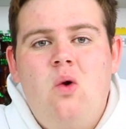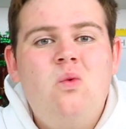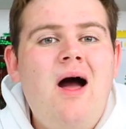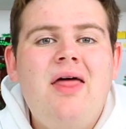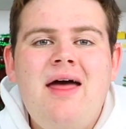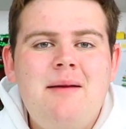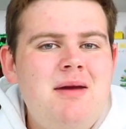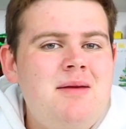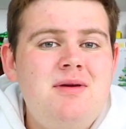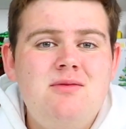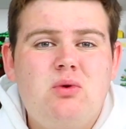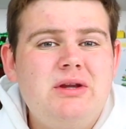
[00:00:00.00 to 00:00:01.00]
While that may
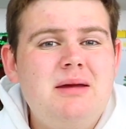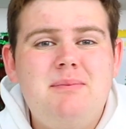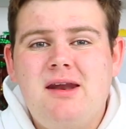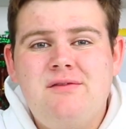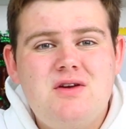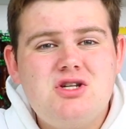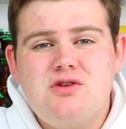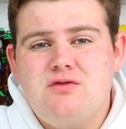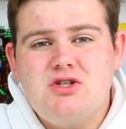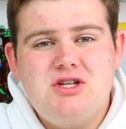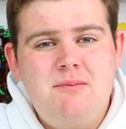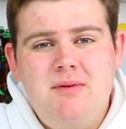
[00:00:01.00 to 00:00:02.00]
be really beneficial
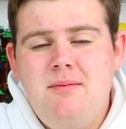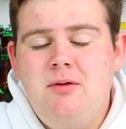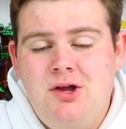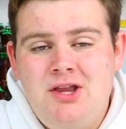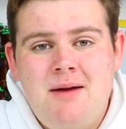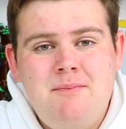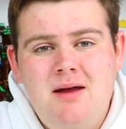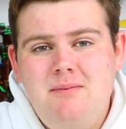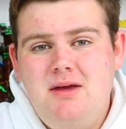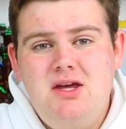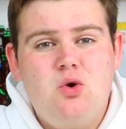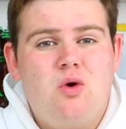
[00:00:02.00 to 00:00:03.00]
for some people and that
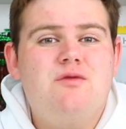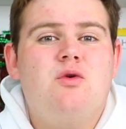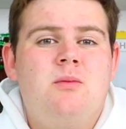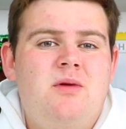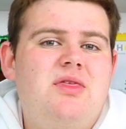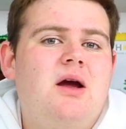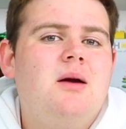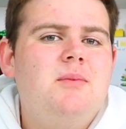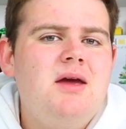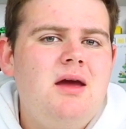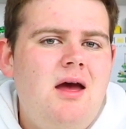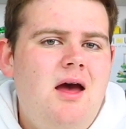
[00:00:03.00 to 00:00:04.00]
might be your form of
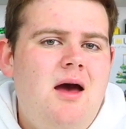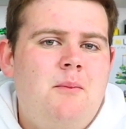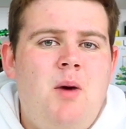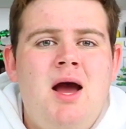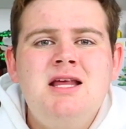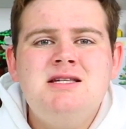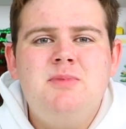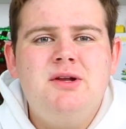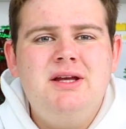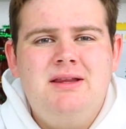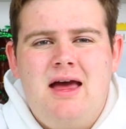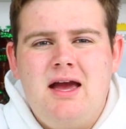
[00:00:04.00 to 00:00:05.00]
therapy, mine is
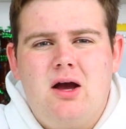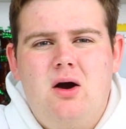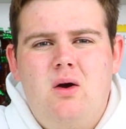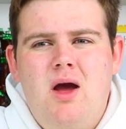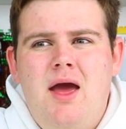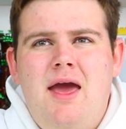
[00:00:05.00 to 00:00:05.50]
building Lego.